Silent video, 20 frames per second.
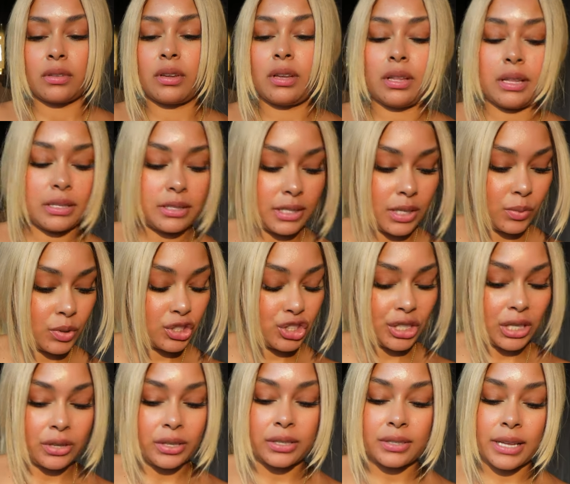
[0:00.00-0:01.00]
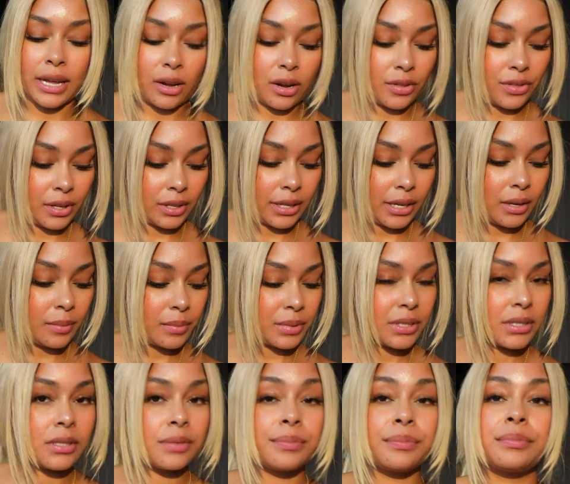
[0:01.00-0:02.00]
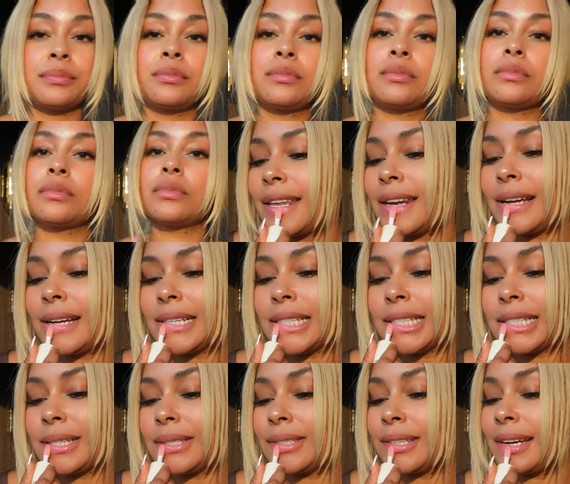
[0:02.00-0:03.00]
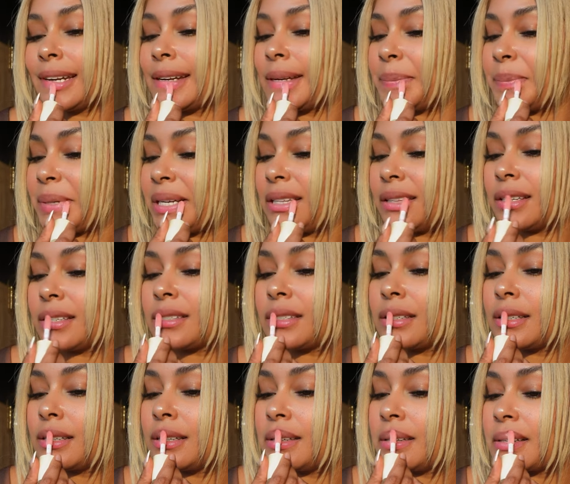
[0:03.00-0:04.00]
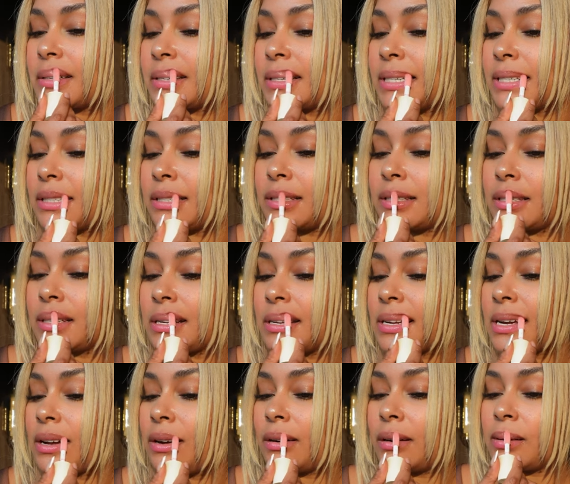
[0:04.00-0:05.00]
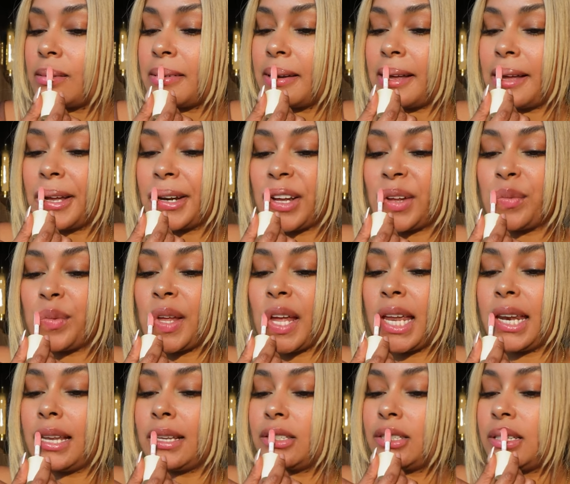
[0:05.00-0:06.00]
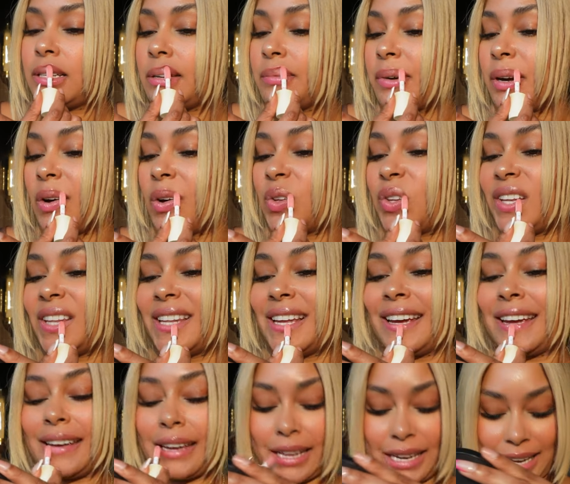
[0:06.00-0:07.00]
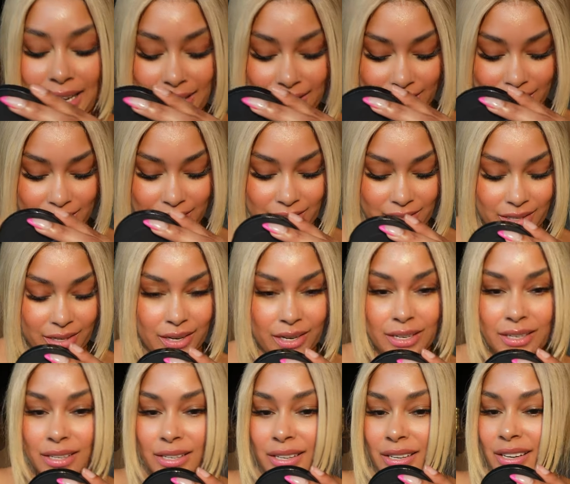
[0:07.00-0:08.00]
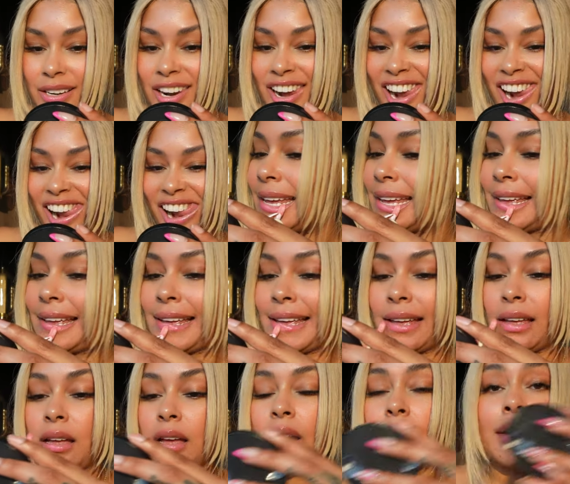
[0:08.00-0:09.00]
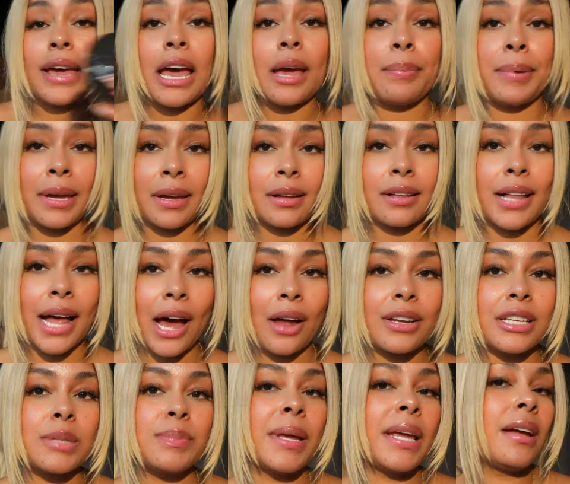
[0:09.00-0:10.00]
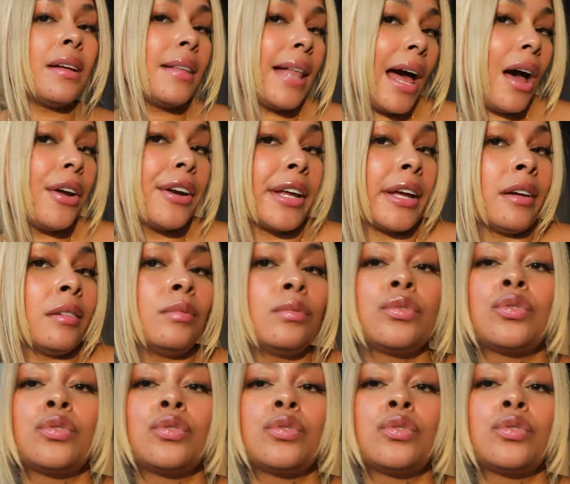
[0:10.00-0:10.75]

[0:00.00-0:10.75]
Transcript: Let's see what she looks like on the lips. And also, I'm trying to beat the sun because the sun gonna go down on me and she's my only light and I need you, girl. Okay, Pink Cloud is Pink Cloudy.